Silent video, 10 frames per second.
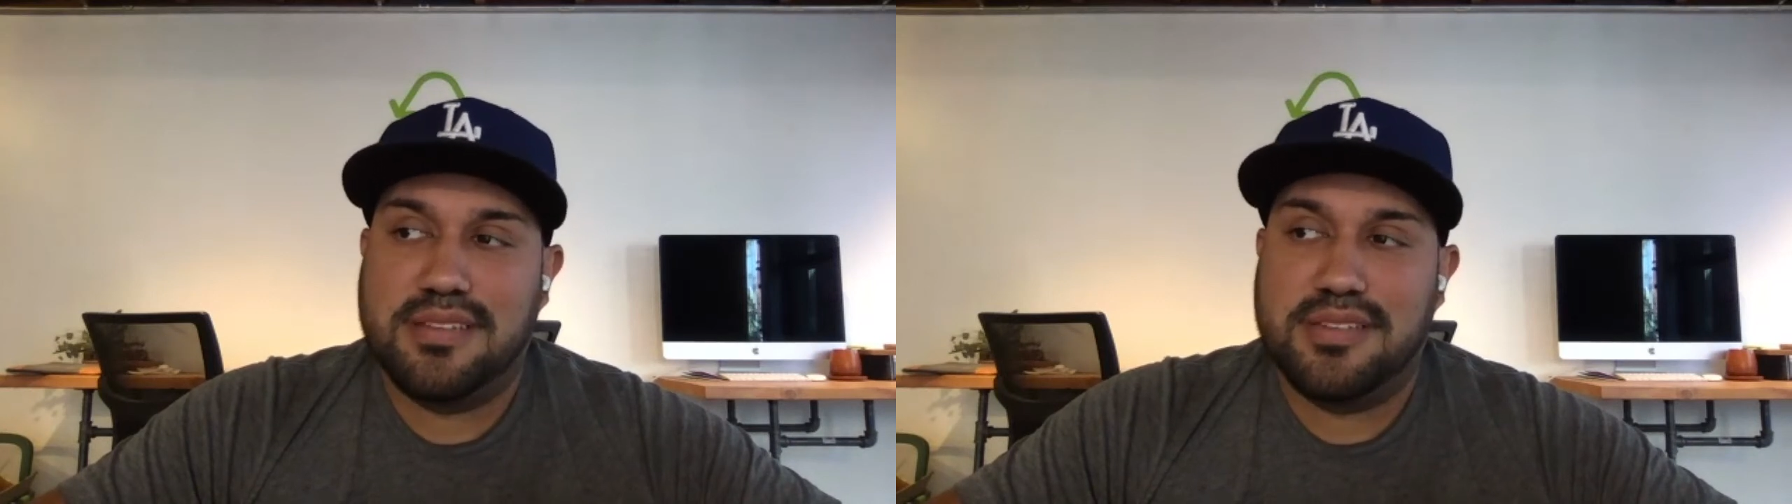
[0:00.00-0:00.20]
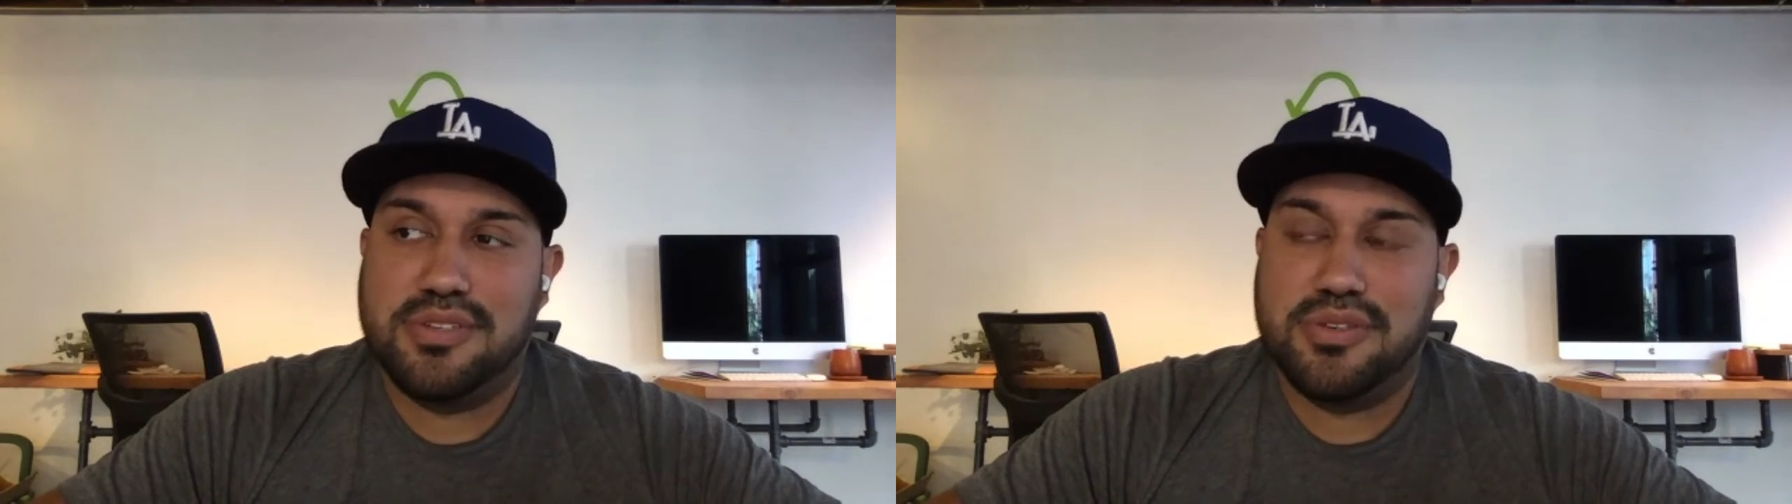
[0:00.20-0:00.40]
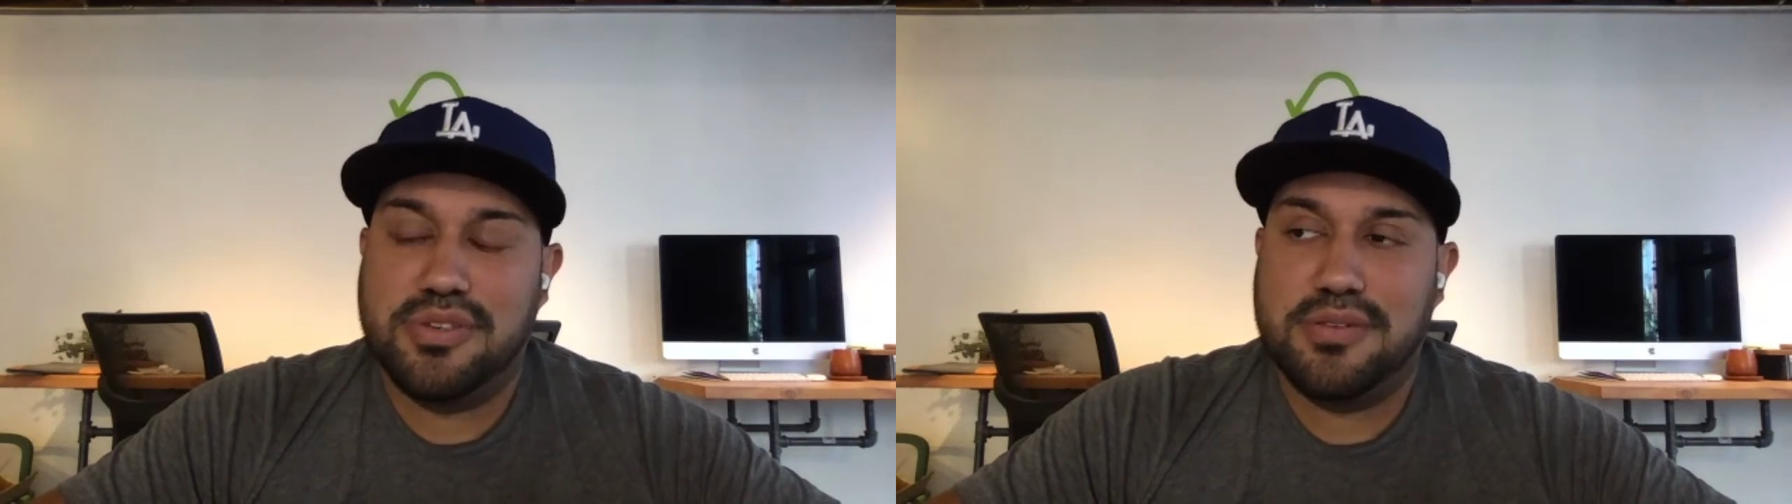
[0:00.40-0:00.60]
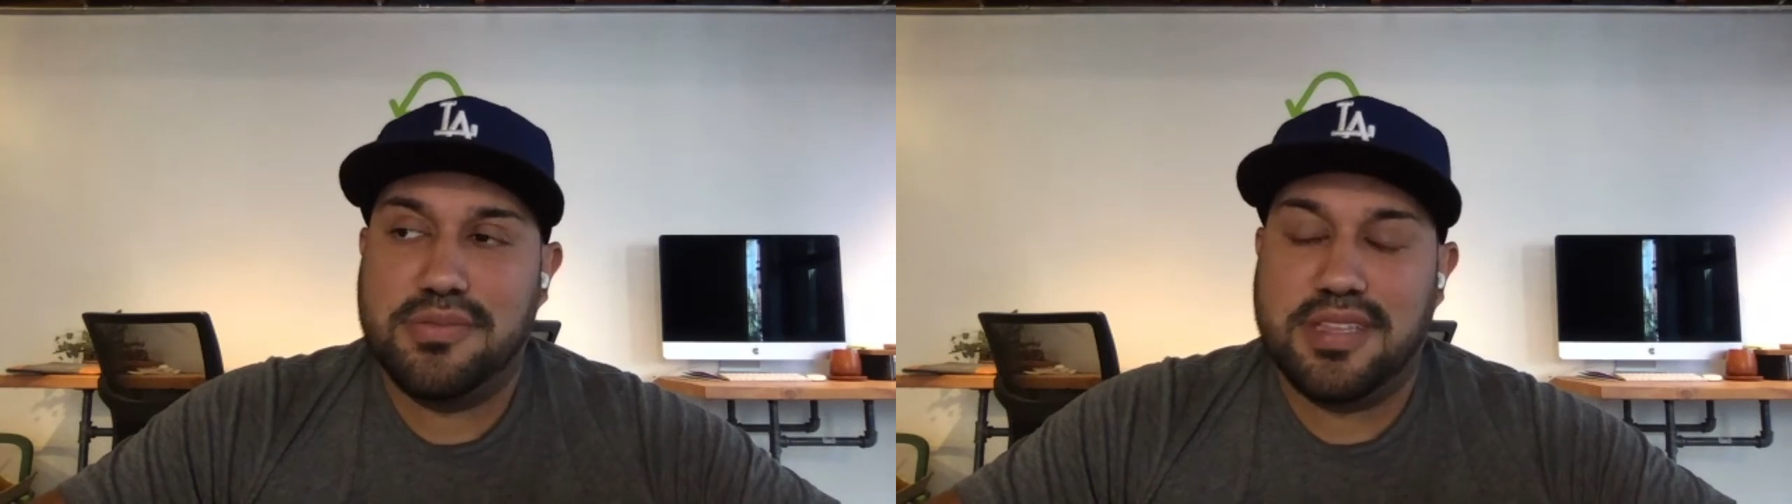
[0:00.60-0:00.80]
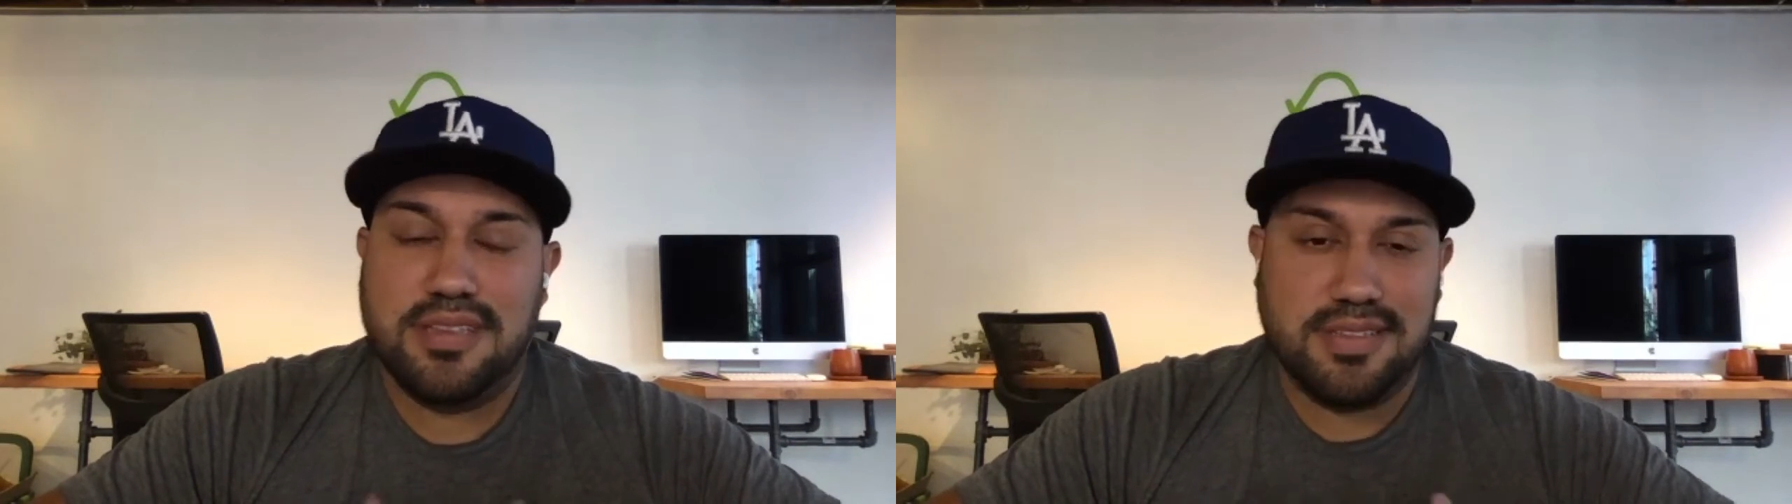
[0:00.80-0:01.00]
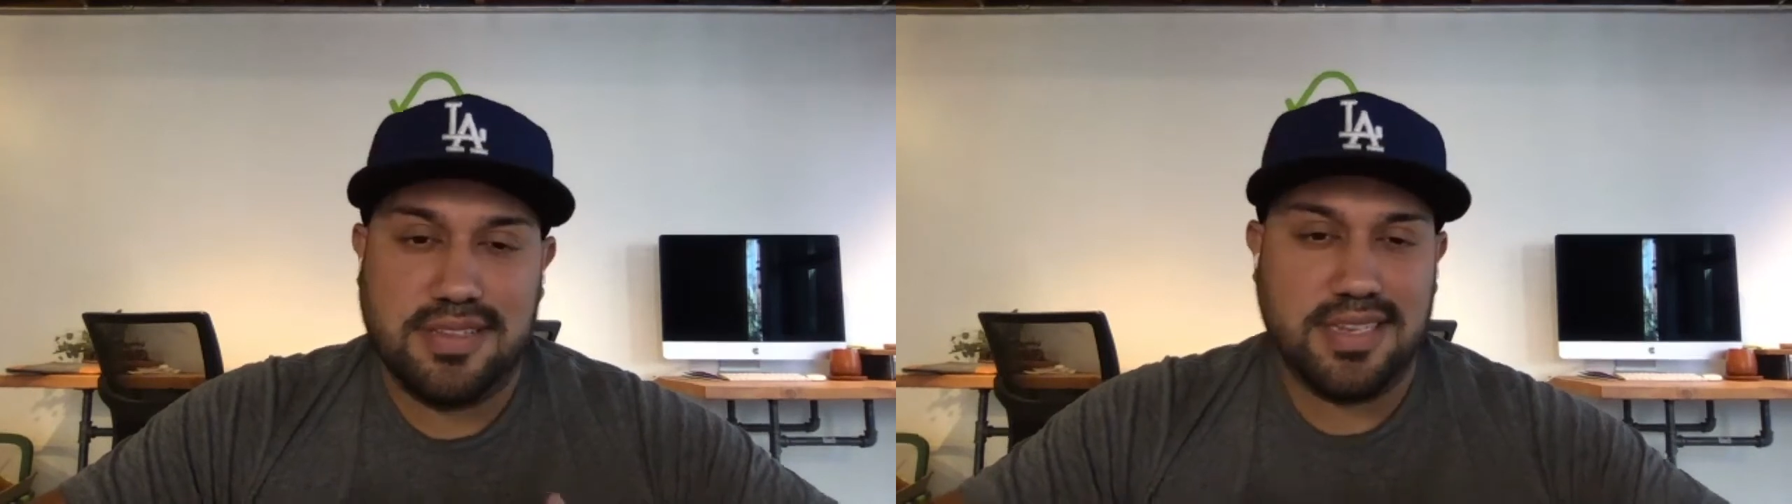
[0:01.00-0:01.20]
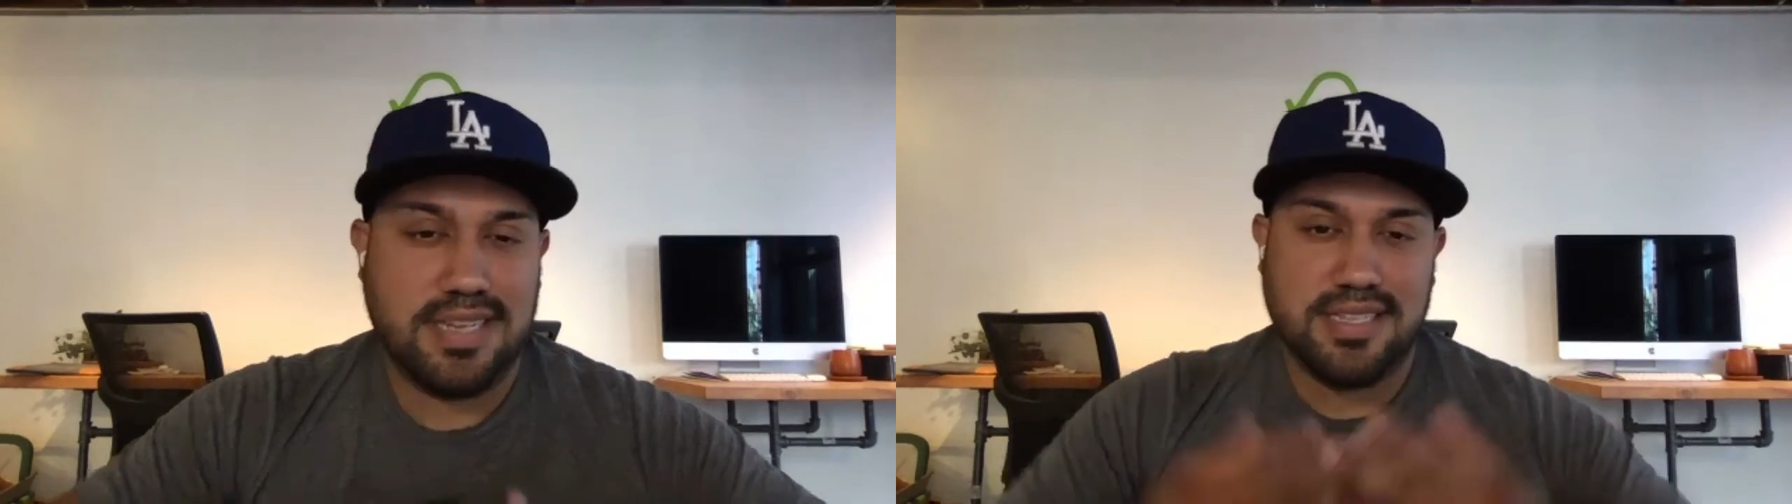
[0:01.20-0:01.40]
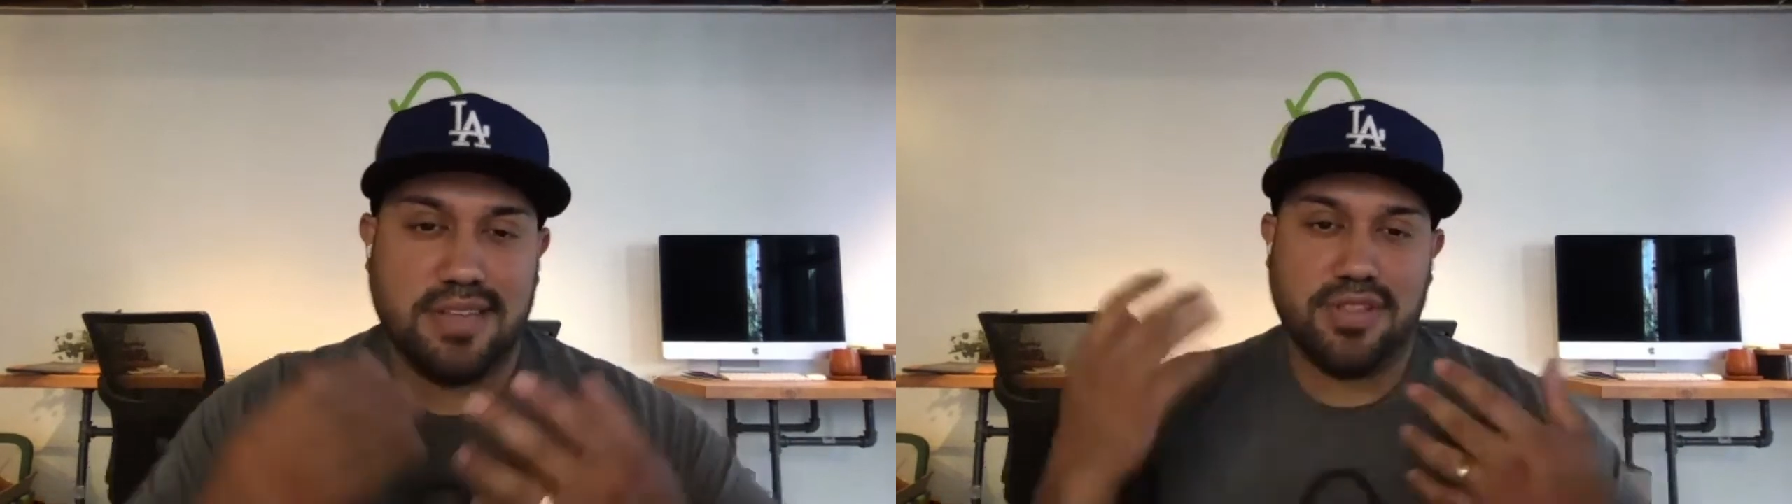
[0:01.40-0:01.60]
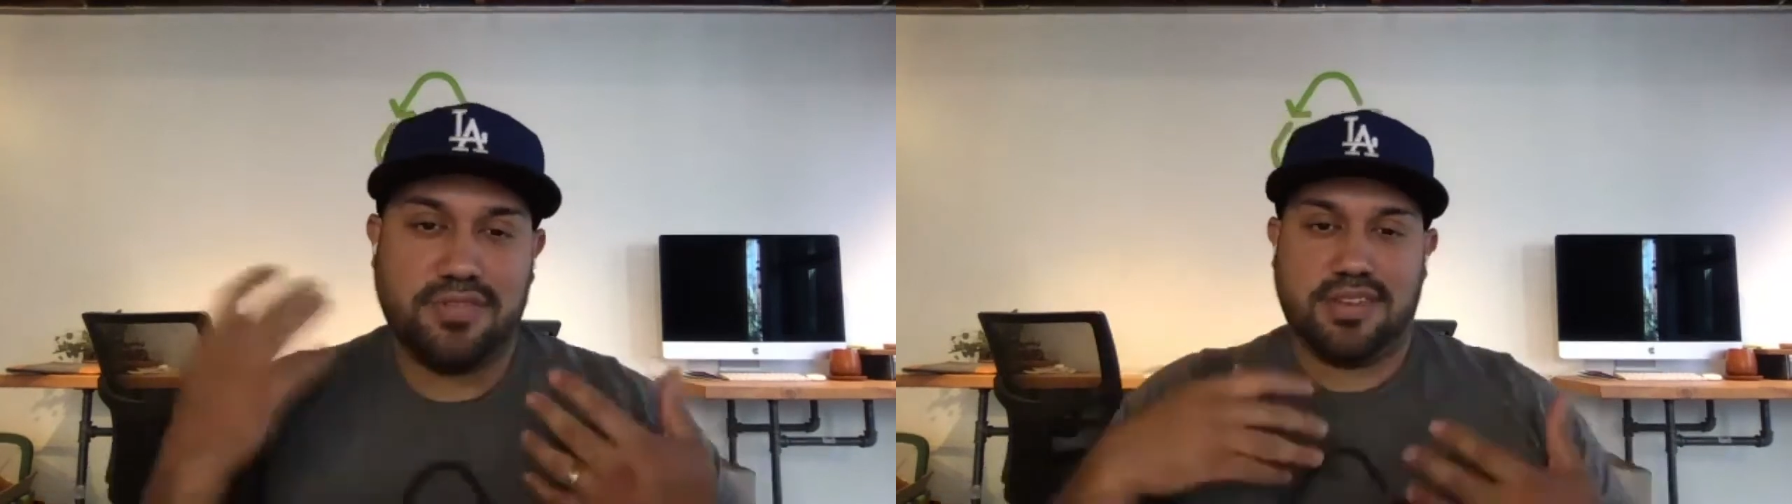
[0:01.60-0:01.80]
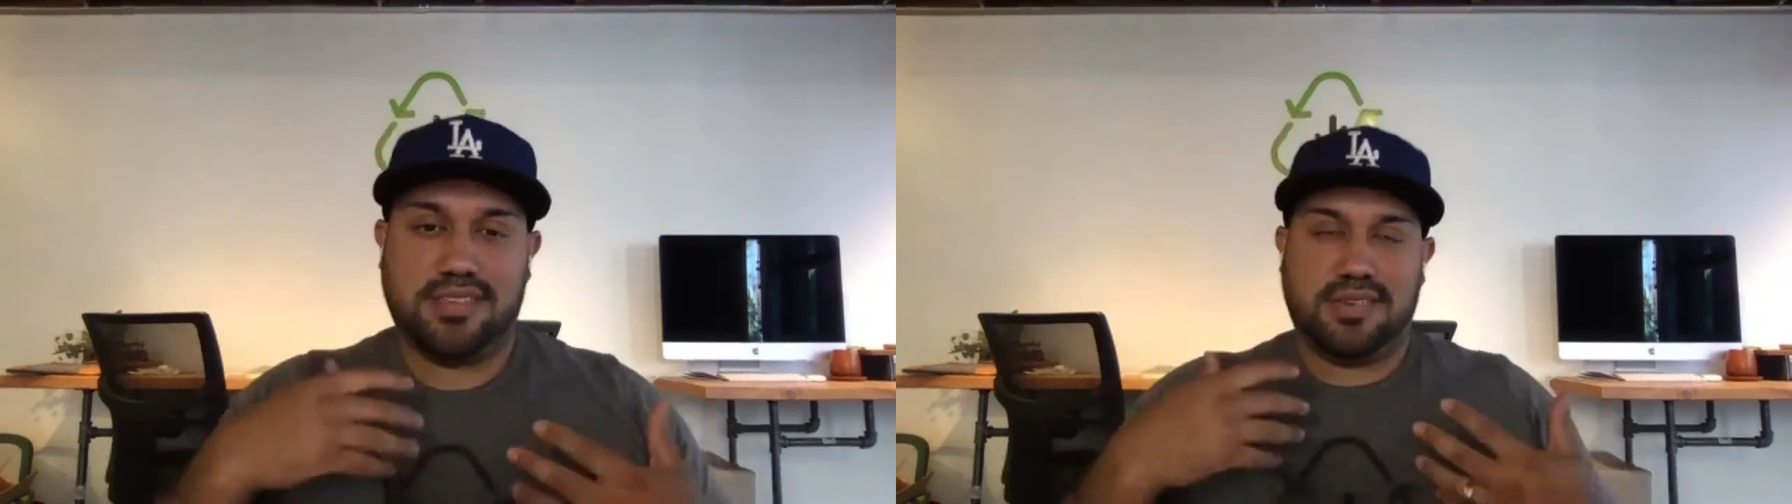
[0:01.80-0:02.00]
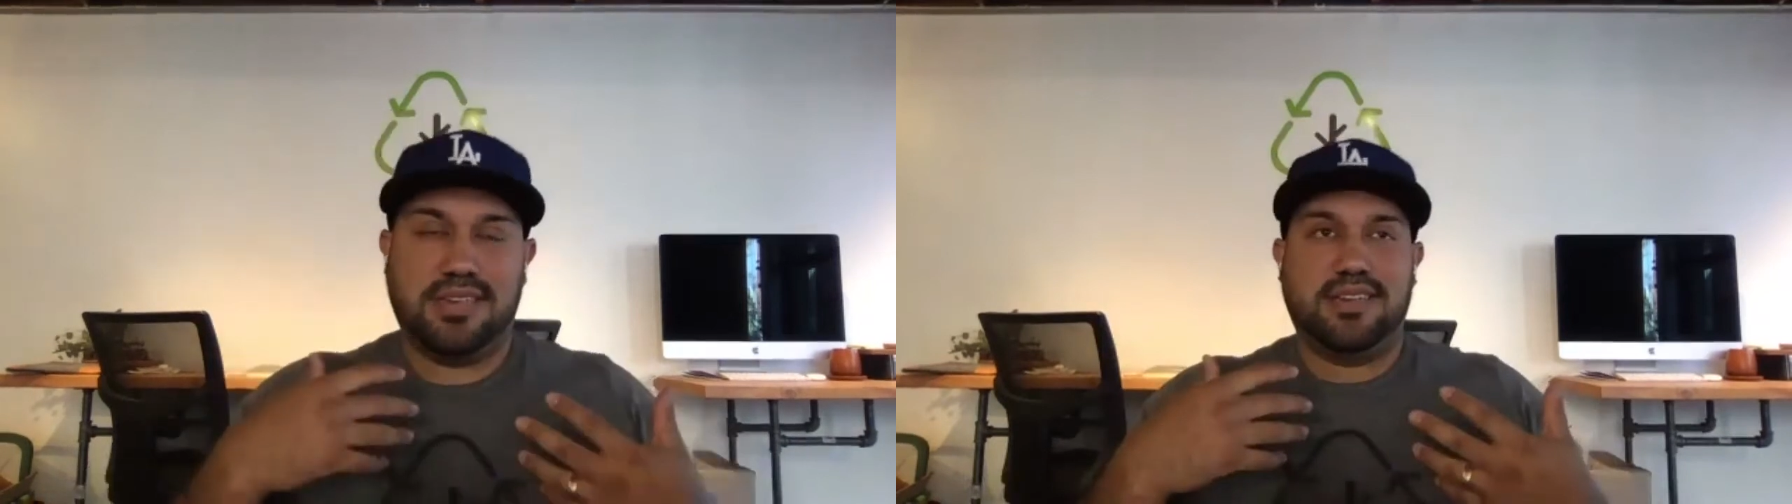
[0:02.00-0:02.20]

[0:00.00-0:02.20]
treated with a nice level of